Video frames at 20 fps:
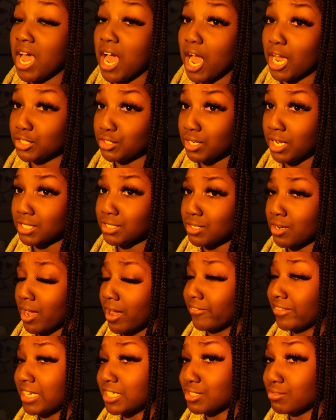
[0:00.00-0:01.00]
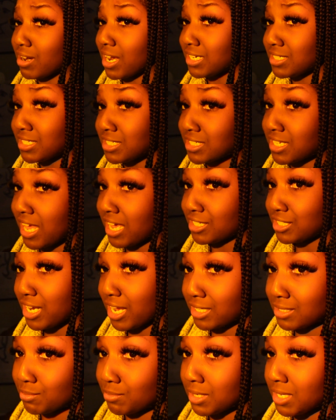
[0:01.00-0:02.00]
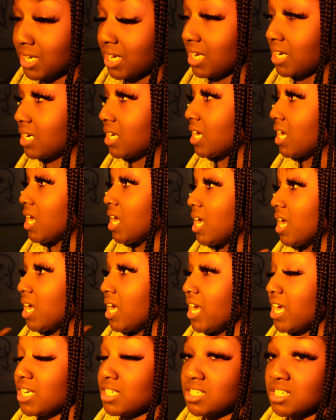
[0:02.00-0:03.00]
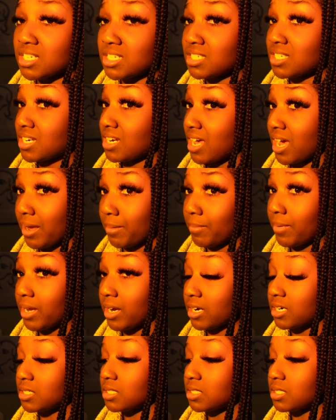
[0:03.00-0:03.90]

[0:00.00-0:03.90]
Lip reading: as you guys know, I have like psoriasis/eczema, and it's just a nightmare.